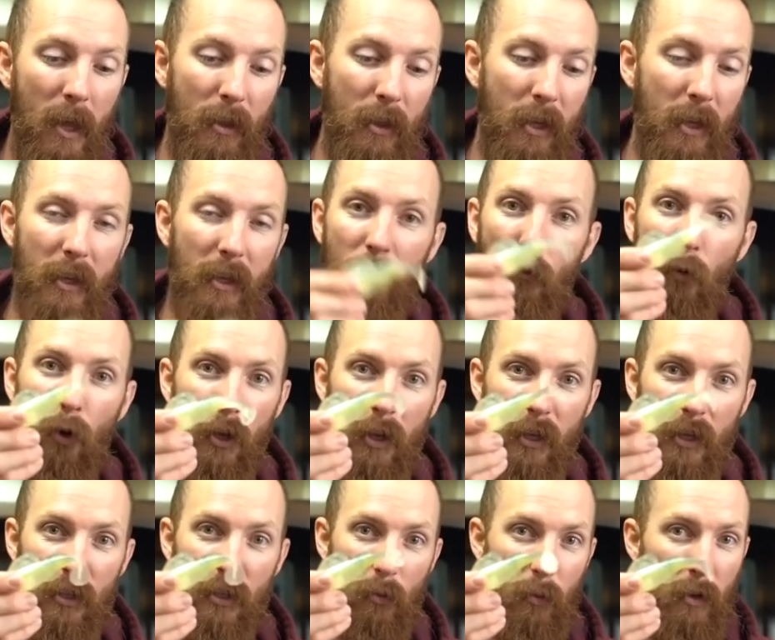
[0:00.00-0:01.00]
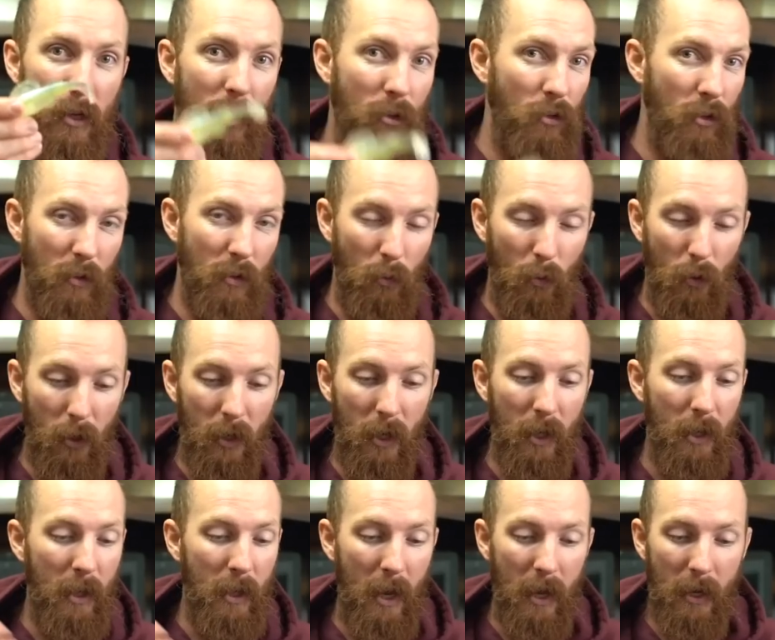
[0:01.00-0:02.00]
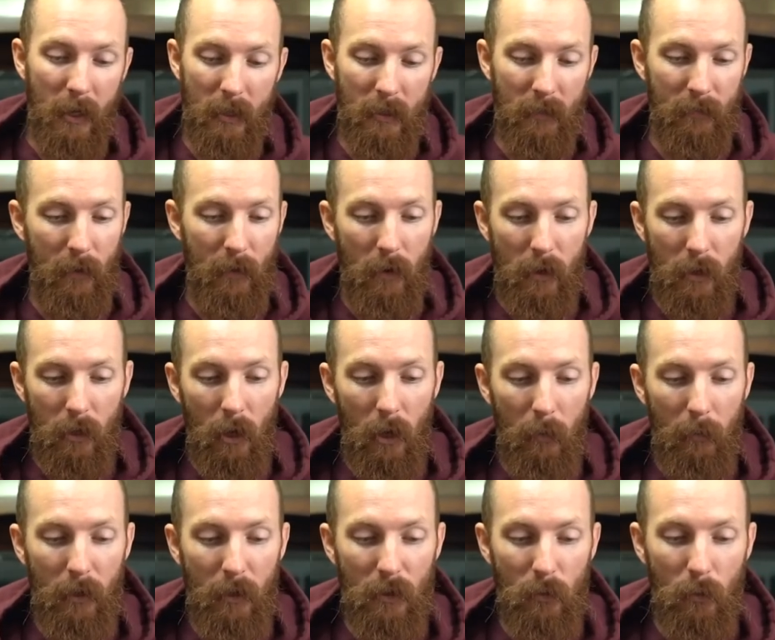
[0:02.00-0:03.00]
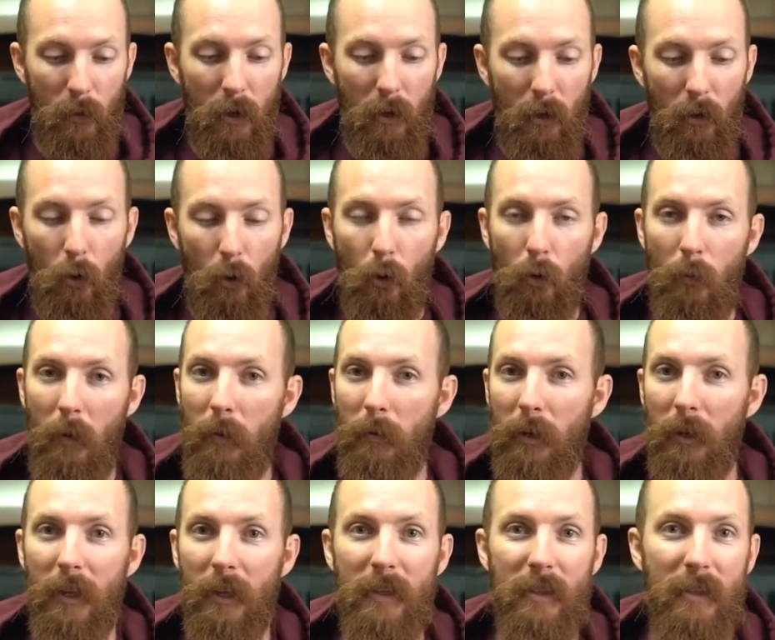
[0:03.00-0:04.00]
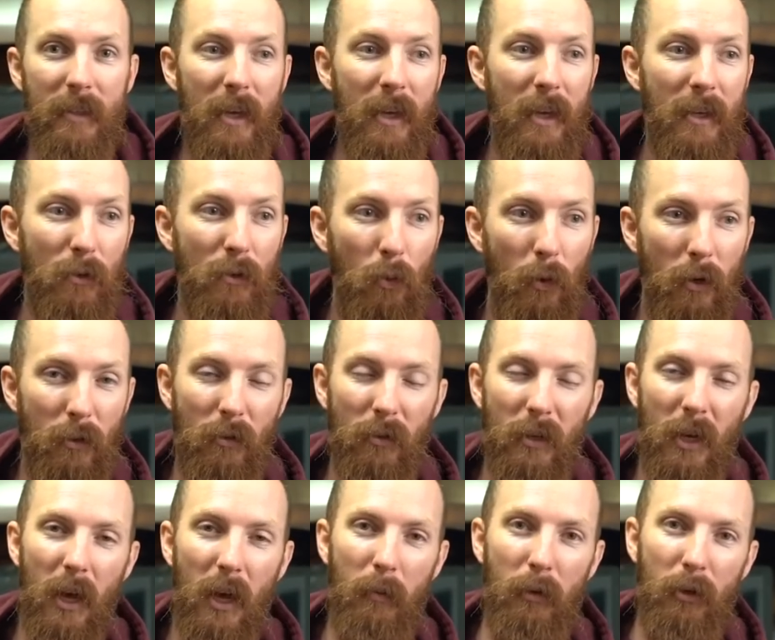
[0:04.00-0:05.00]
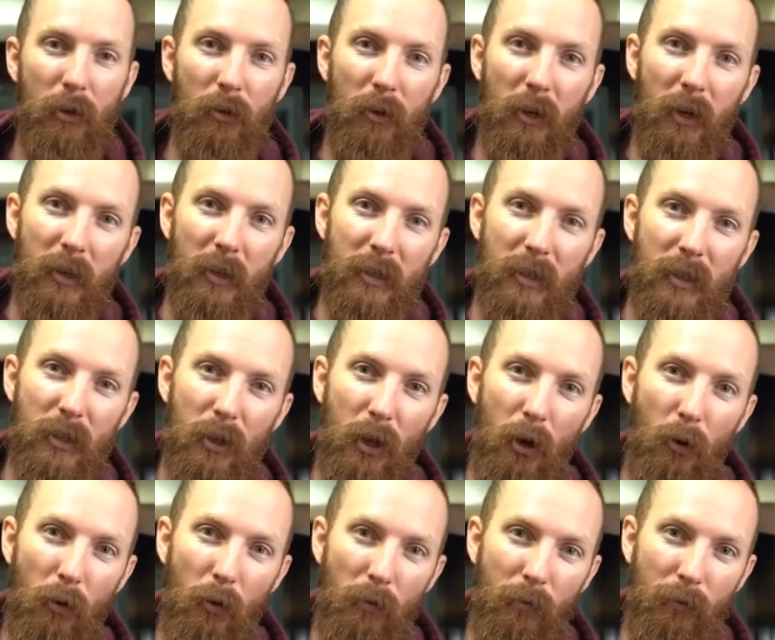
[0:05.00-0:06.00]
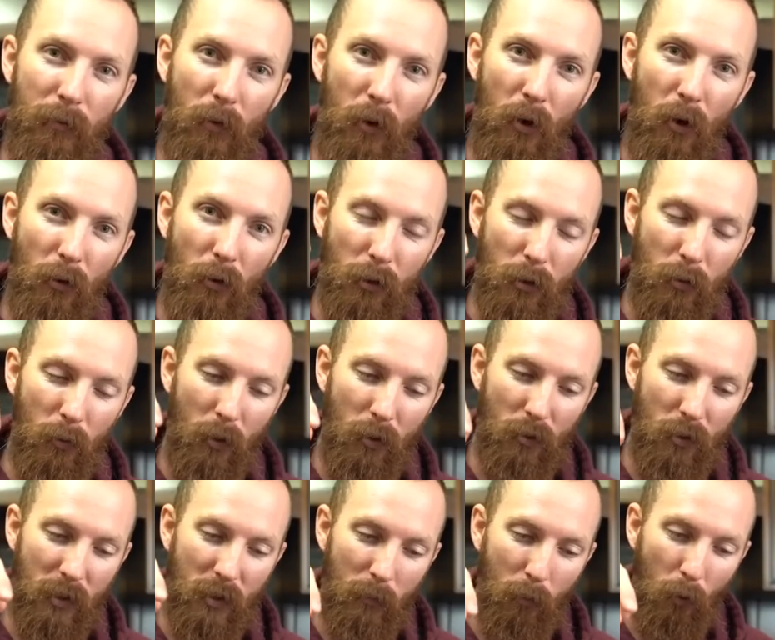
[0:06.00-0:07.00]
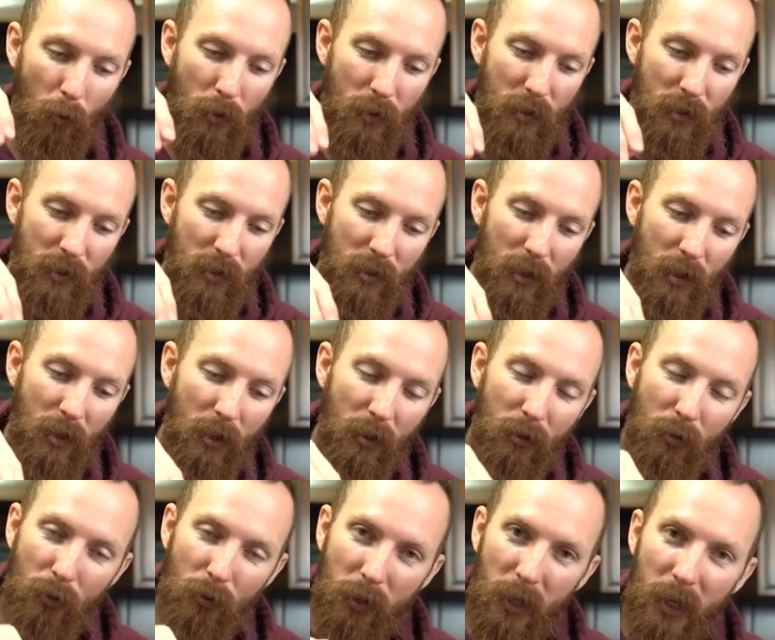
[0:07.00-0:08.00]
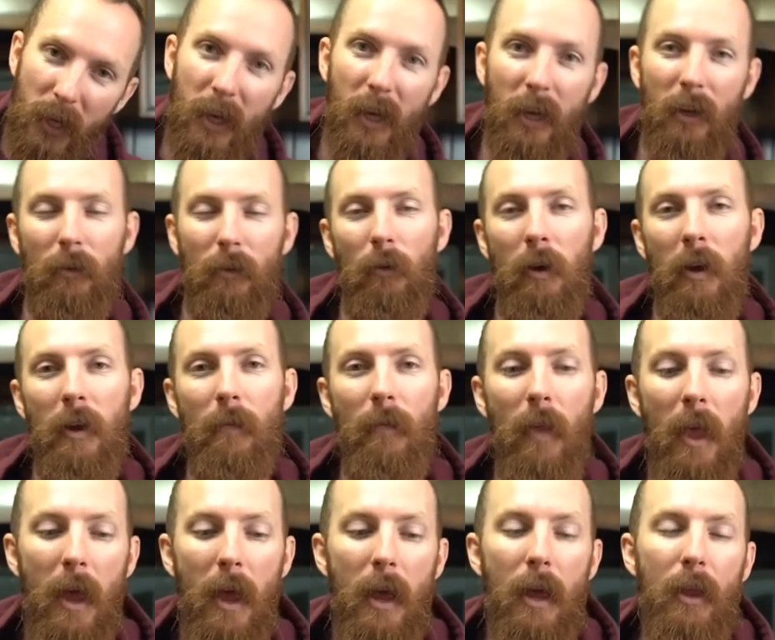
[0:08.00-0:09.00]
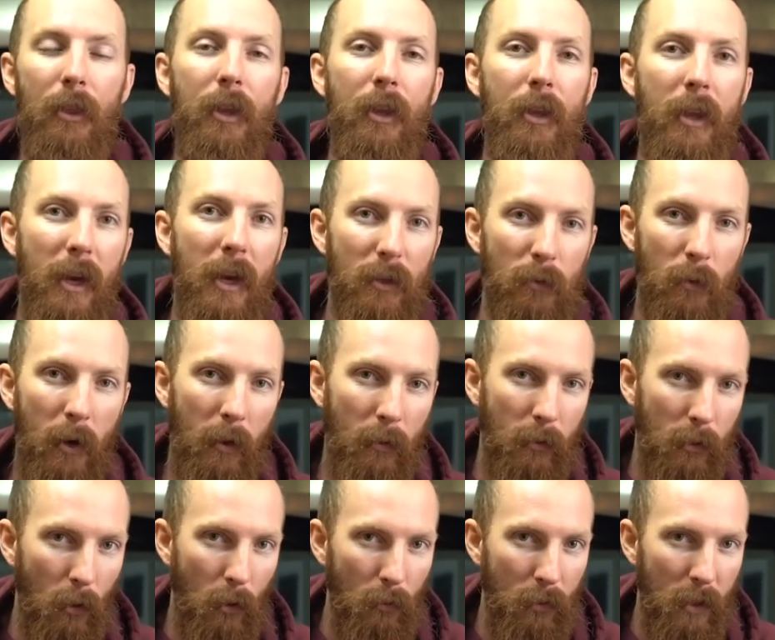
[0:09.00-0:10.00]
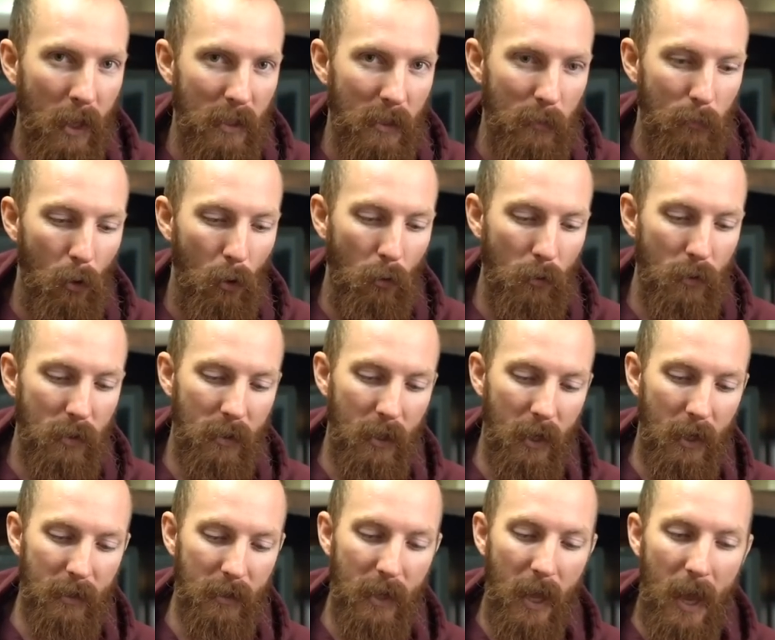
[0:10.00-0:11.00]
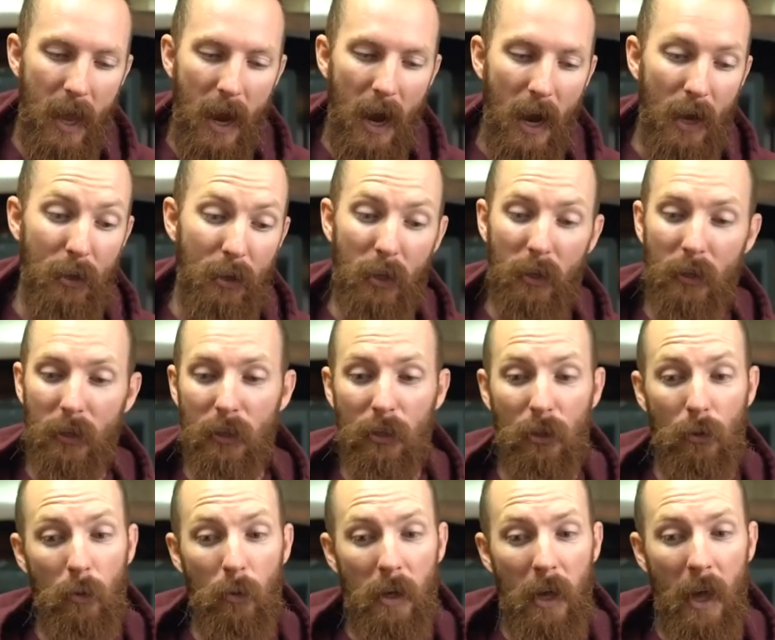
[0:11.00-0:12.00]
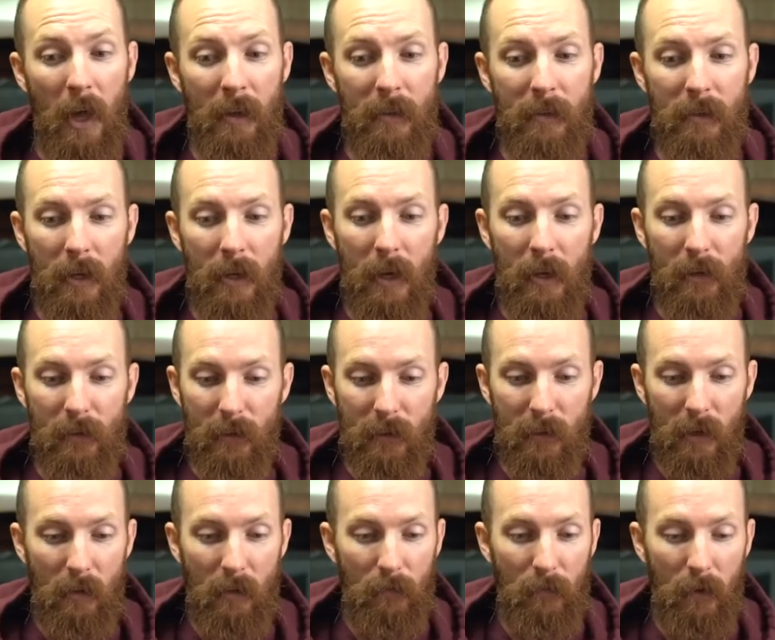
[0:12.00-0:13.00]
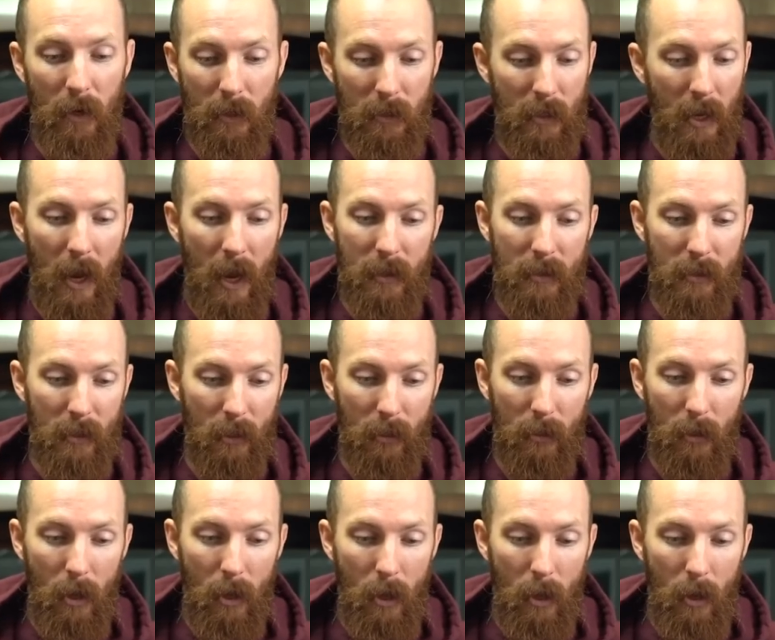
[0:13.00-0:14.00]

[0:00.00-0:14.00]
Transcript: than one of these three inches would, and that is very common as well. Or maybe let's say it's winter time, and you need a slower fall, you want just a more subtle kick, right? Then that is when I would go with that smaller size. I think this 3 8 size is a fantastic